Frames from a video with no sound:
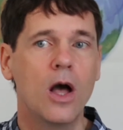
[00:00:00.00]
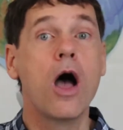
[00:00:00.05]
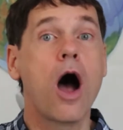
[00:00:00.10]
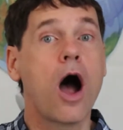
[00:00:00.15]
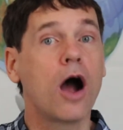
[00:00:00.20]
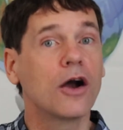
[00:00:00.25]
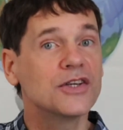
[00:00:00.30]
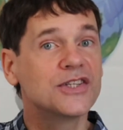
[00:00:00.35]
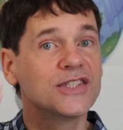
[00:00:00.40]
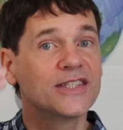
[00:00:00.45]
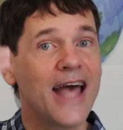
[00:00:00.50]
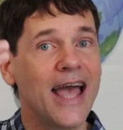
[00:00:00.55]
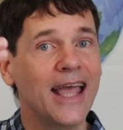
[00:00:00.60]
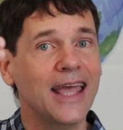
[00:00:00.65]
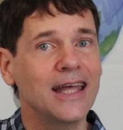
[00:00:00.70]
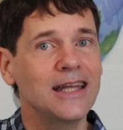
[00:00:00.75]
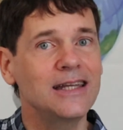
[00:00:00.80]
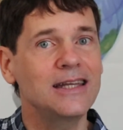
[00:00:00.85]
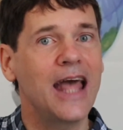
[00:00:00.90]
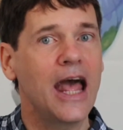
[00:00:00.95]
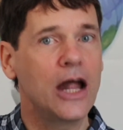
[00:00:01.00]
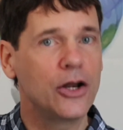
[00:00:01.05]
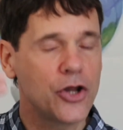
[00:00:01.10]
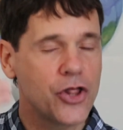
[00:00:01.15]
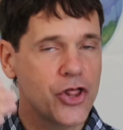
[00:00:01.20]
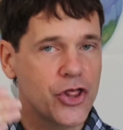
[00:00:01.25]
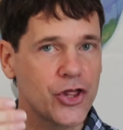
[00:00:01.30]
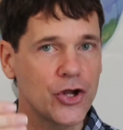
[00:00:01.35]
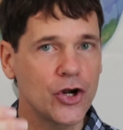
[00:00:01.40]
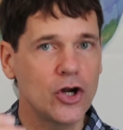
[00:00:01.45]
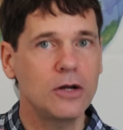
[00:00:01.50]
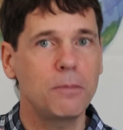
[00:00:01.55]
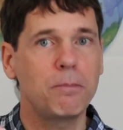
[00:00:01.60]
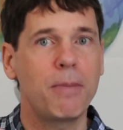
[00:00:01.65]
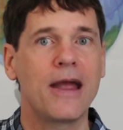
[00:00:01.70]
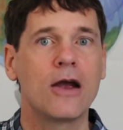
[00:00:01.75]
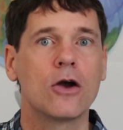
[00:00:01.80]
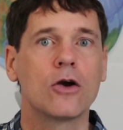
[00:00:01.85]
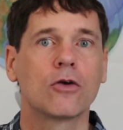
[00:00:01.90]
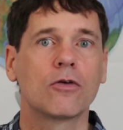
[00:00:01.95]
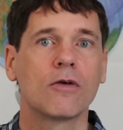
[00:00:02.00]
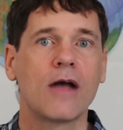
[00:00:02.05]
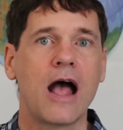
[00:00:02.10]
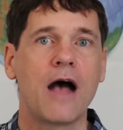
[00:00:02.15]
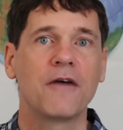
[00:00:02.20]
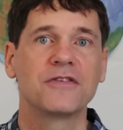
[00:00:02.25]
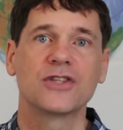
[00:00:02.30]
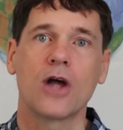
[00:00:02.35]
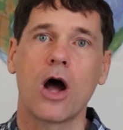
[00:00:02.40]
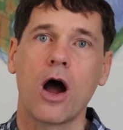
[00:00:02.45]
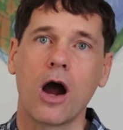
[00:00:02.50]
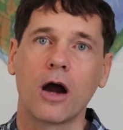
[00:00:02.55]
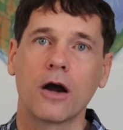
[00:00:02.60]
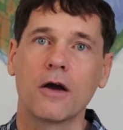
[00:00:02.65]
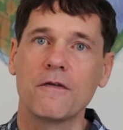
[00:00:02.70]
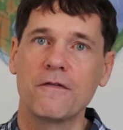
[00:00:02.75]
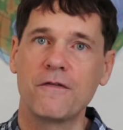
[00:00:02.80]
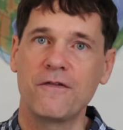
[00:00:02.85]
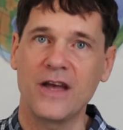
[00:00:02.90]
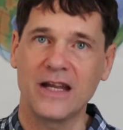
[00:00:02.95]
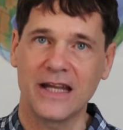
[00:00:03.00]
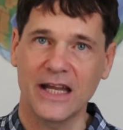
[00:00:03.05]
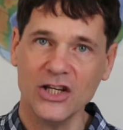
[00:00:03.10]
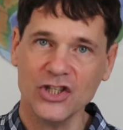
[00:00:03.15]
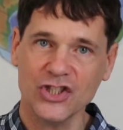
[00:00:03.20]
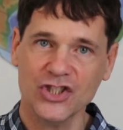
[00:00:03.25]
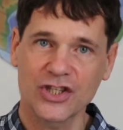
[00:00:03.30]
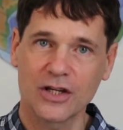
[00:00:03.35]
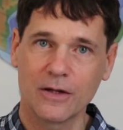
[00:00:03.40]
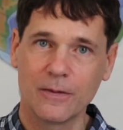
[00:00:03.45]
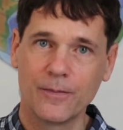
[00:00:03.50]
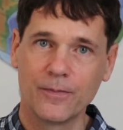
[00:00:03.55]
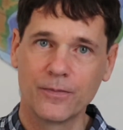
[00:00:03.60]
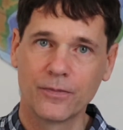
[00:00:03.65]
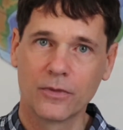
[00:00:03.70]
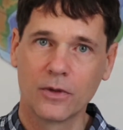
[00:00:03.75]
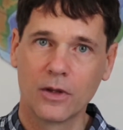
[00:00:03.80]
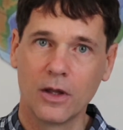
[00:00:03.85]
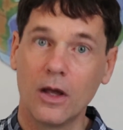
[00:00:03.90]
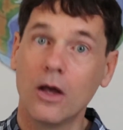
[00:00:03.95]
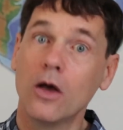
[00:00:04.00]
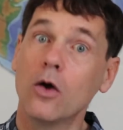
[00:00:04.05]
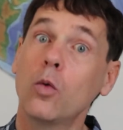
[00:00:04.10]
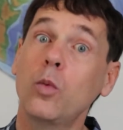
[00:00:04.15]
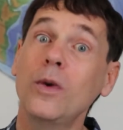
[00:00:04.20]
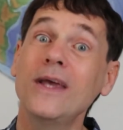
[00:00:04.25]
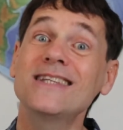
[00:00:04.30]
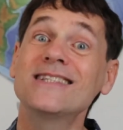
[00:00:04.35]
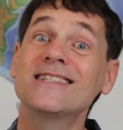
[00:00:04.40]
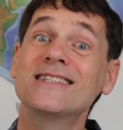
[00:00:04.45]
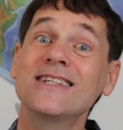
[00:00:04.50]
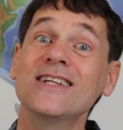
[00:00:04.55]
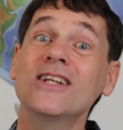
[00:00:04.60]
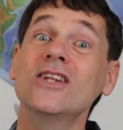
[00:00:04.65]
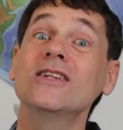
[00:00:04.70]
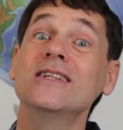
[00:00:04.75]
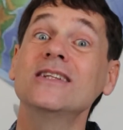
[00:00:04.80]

Our second and third paragraphs are finished. We still